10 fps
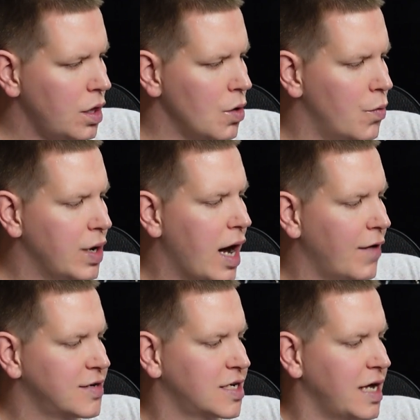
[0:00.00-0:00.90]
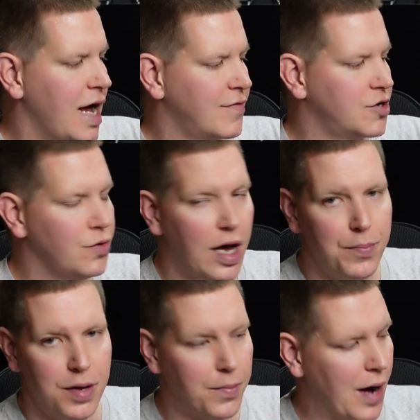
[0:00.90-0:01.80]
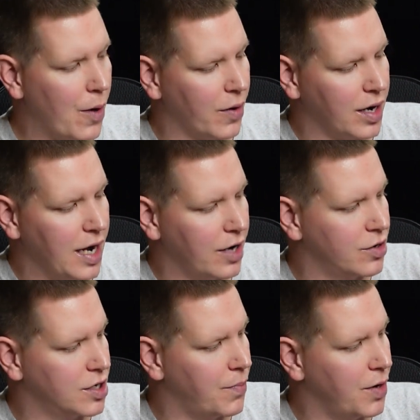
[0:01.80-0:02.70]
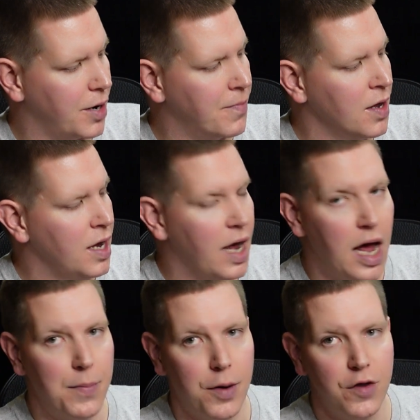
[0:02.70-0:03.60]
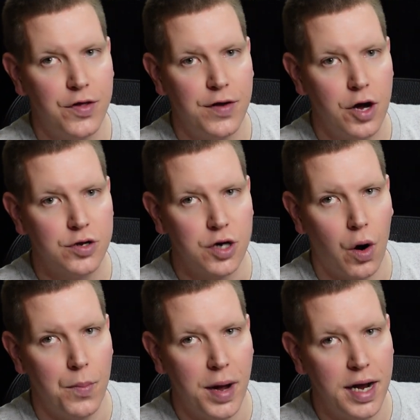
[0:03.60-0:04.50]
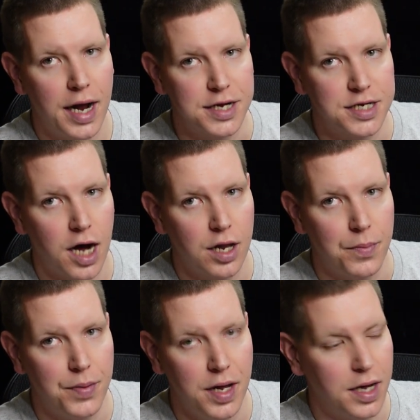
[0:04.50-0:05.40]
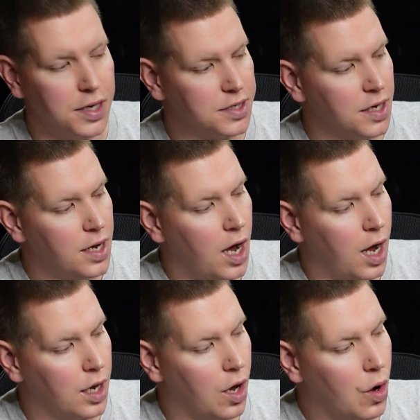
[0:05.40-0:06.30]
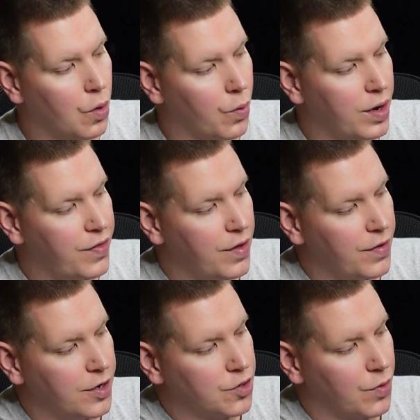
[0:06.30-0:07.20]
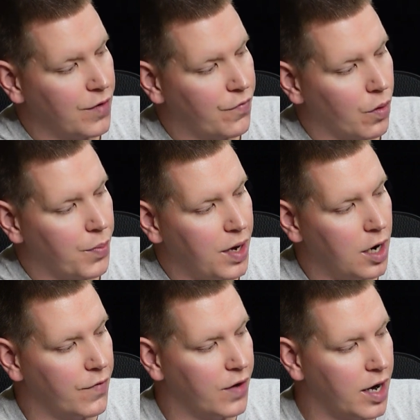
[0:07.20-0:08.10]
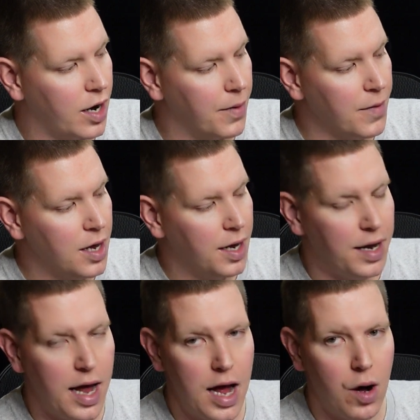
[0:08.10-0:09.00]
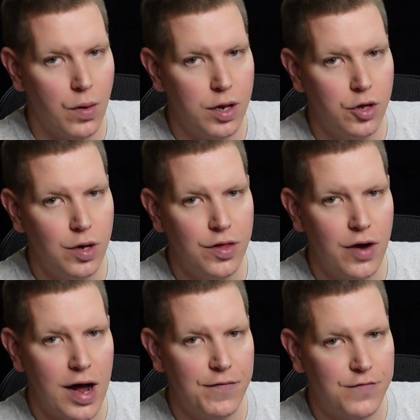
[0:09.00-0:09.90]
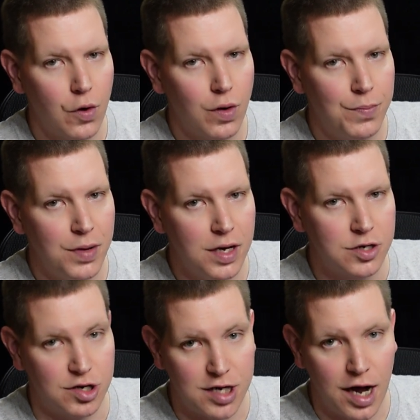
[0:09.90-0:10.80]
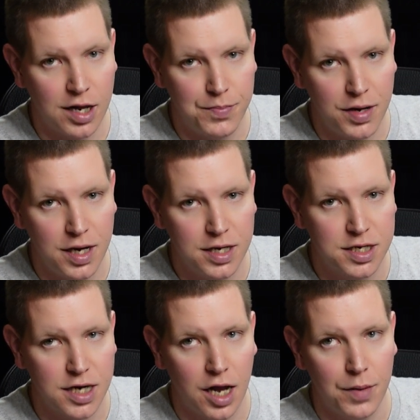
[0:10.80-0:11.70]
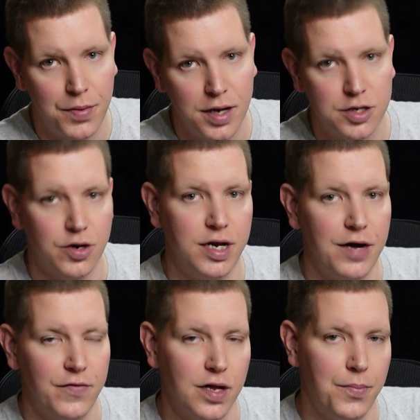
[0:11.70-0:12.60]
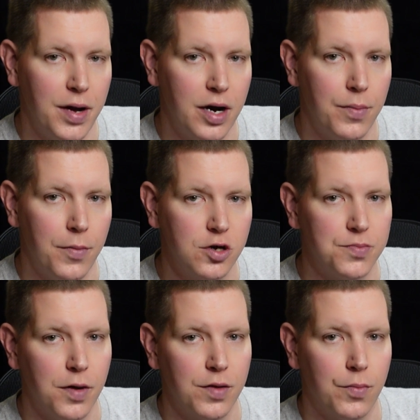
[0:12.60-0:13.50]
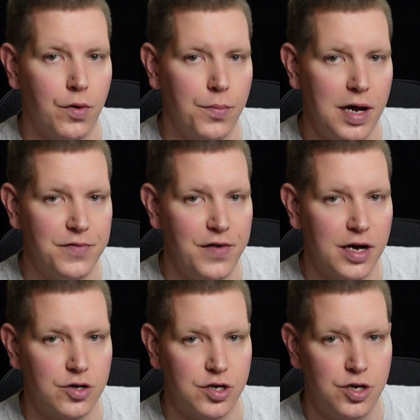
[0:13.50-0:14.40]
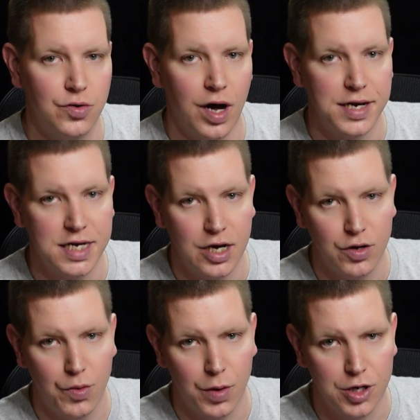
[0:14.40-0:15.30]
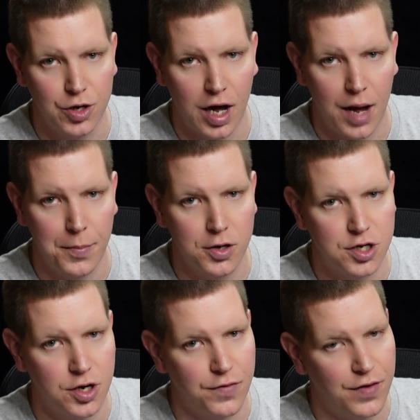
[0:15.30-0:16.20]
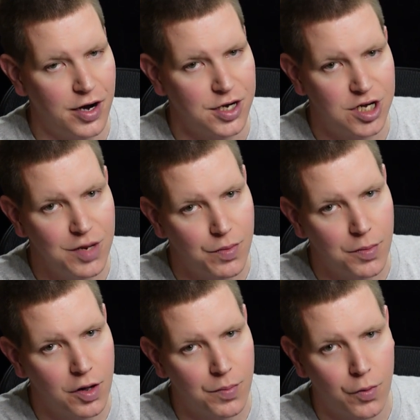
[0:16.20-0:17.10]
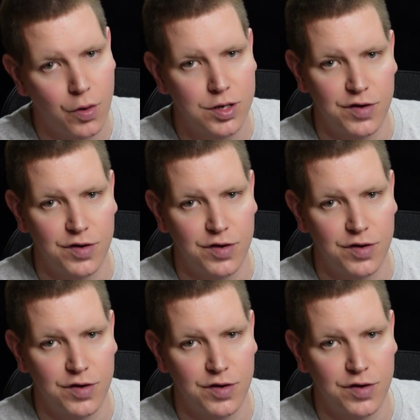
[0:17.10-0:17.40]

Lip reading: we obviously have 2 8-pin power connectors up here, and both of those are made out of solid pins along with the 24-pin over here. Now, you either have folded pins or solid pins. Solid pins are definitely better. Most motherboard manufacturers do not tell you what you got. Most of your very cheaper motherboards